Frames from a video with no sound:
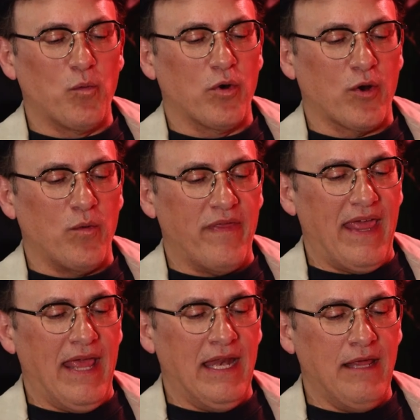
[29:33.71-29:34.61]
could work with
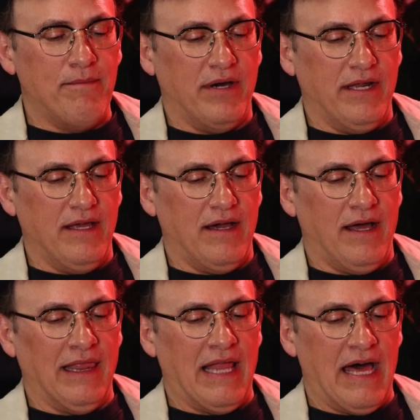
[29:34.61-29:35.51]
anybody,
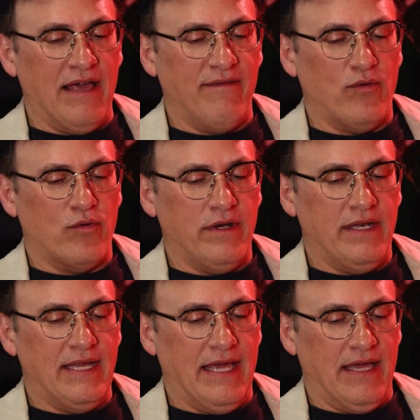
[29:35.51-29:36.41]
alive or
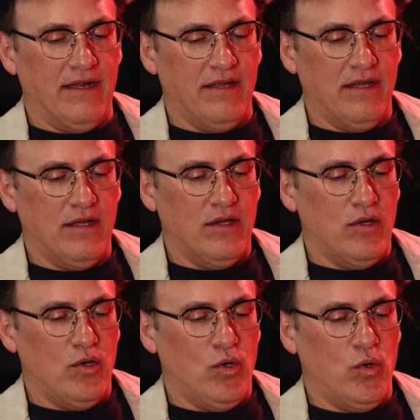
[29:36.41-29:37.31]
dead,
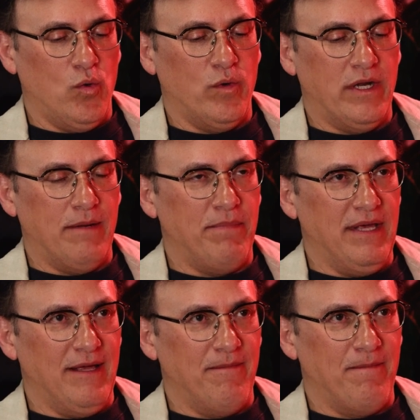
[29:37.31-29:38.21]
who would hard. it be?